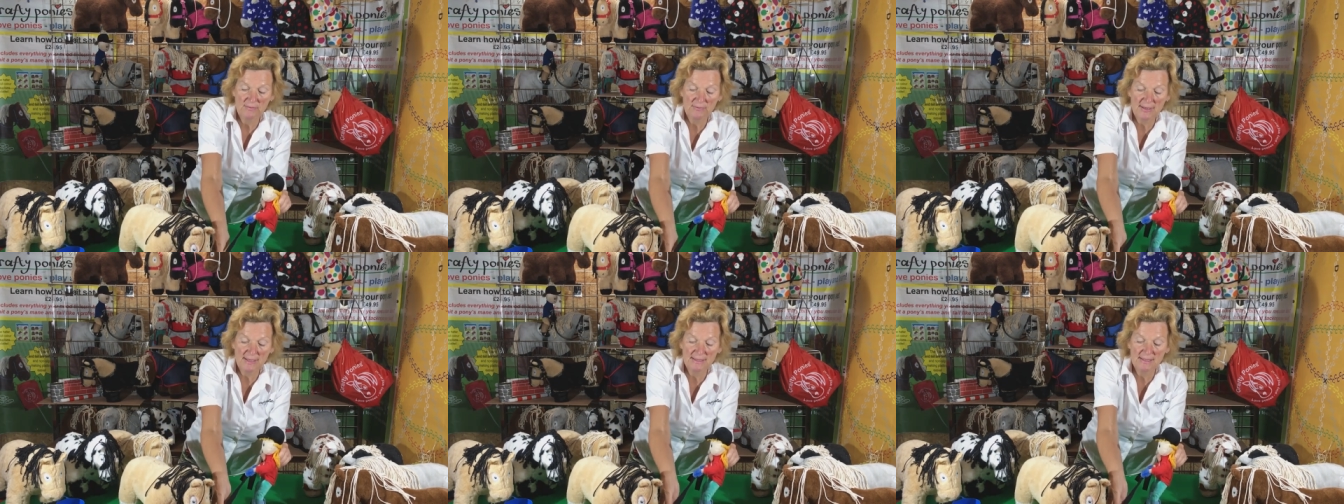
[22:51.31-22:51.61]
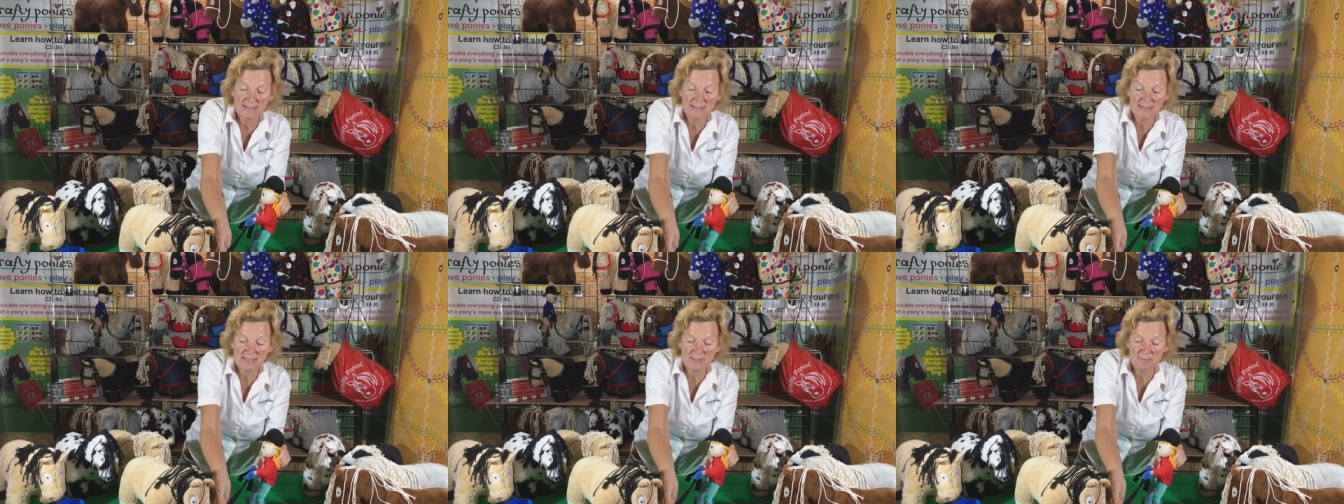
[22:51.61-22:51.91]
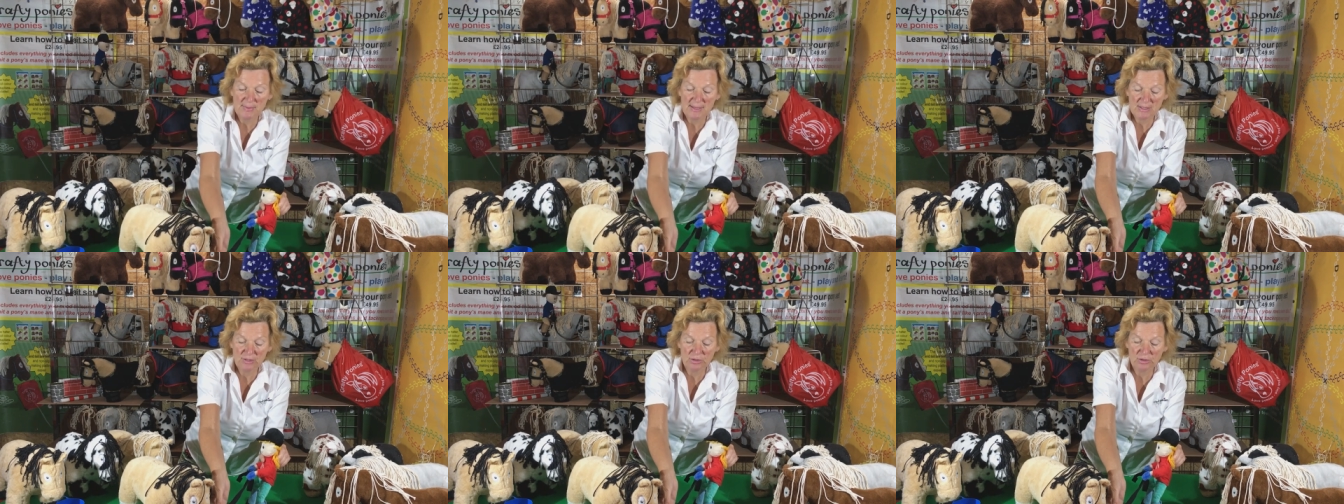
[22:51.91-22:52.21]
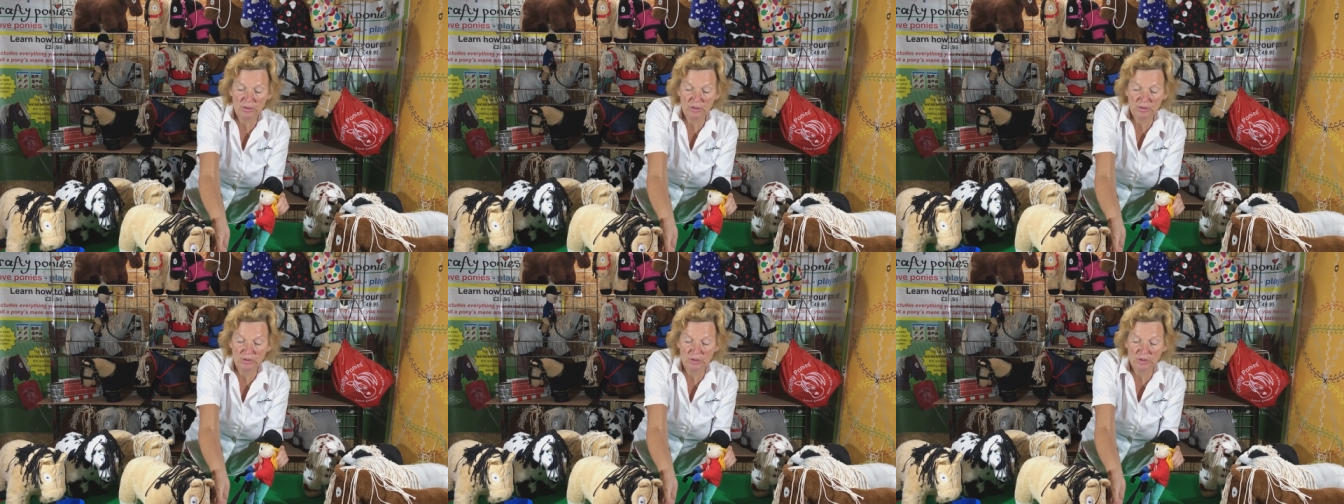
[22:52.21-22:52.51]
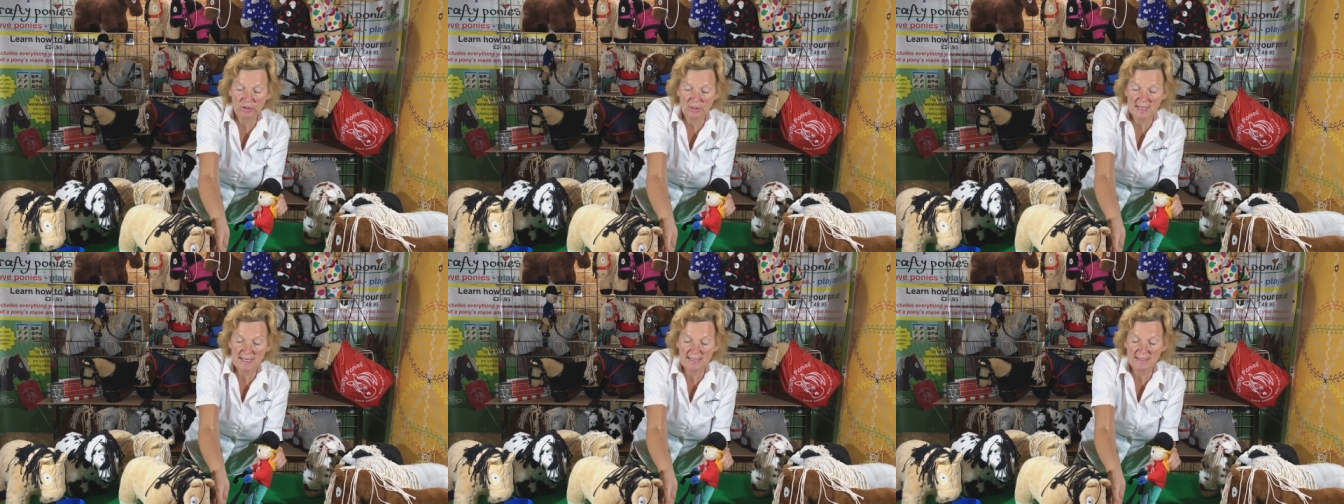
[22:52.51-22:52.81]
fasten this special
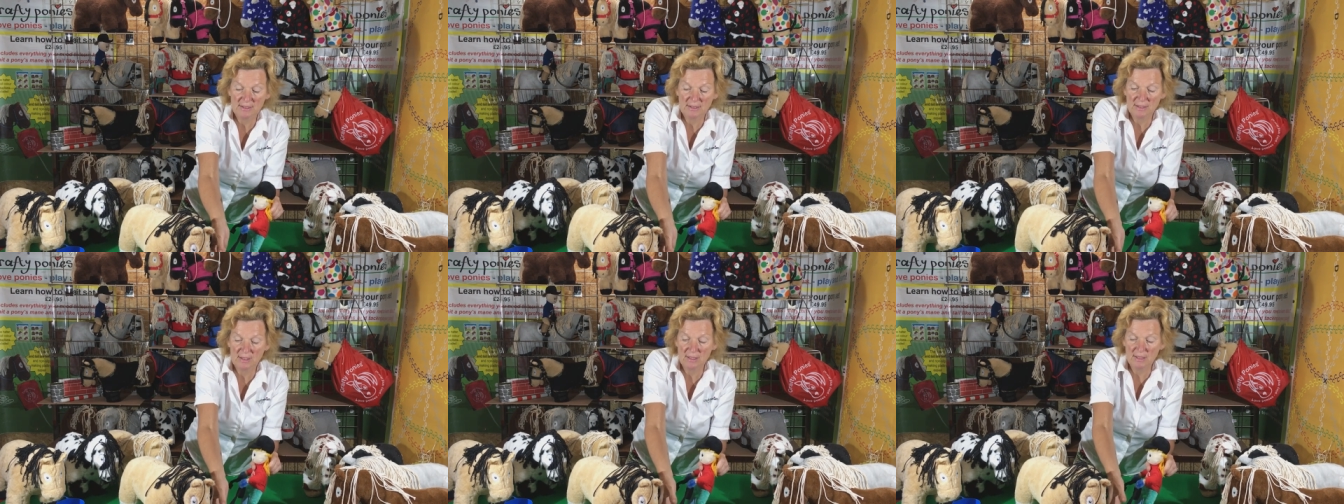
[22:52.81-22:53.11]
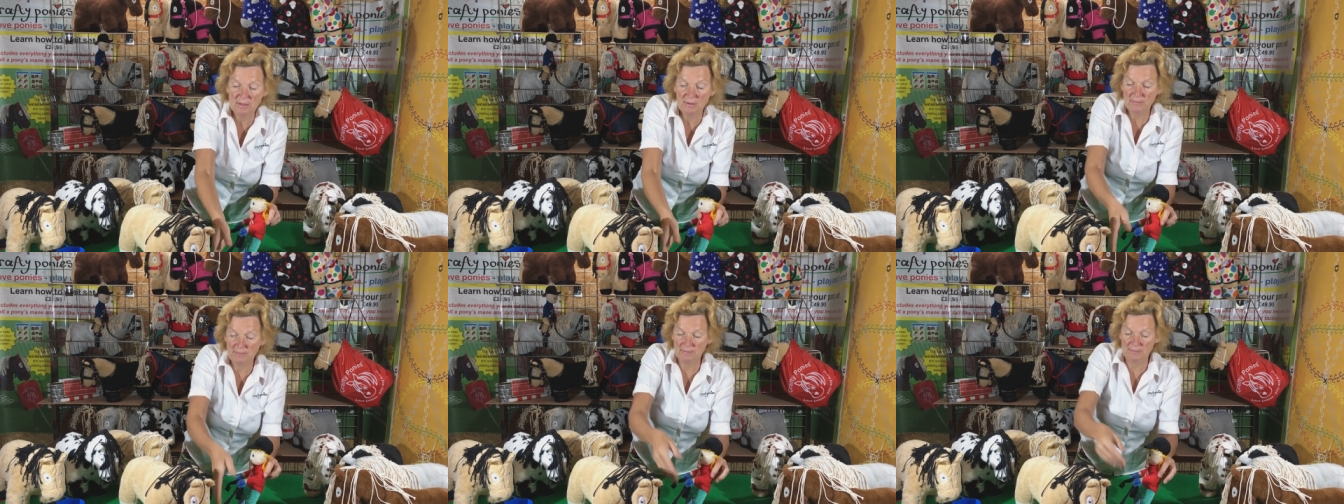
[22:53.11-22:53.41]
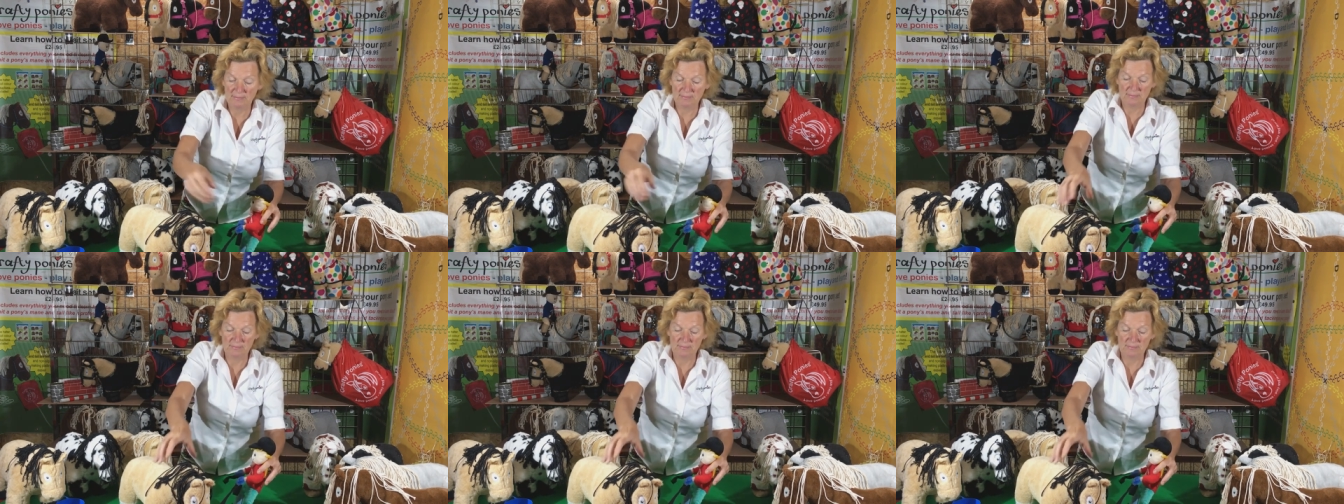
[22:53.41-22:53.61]
lunge line to